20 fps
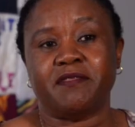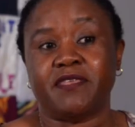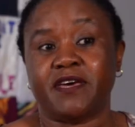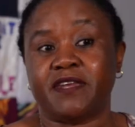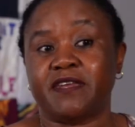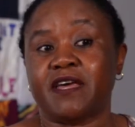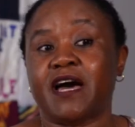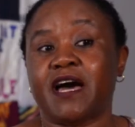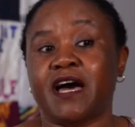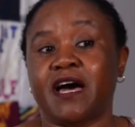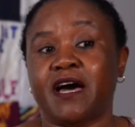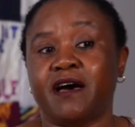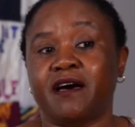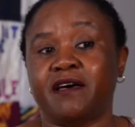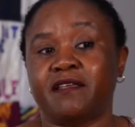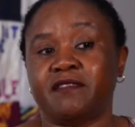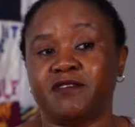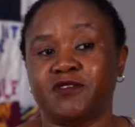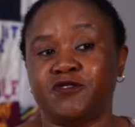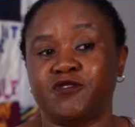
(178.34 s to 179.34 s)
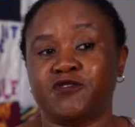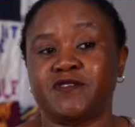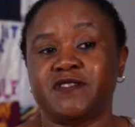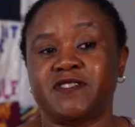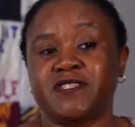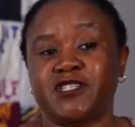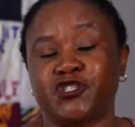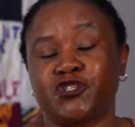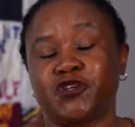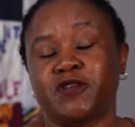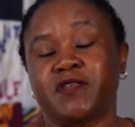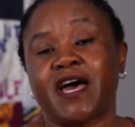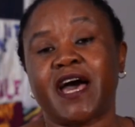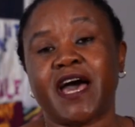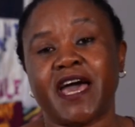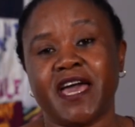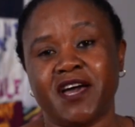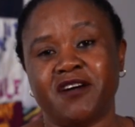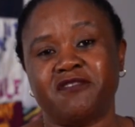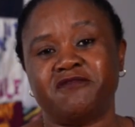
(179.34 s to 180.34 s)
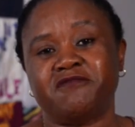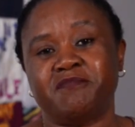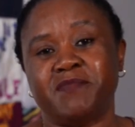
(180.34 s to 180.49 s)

that the transition I have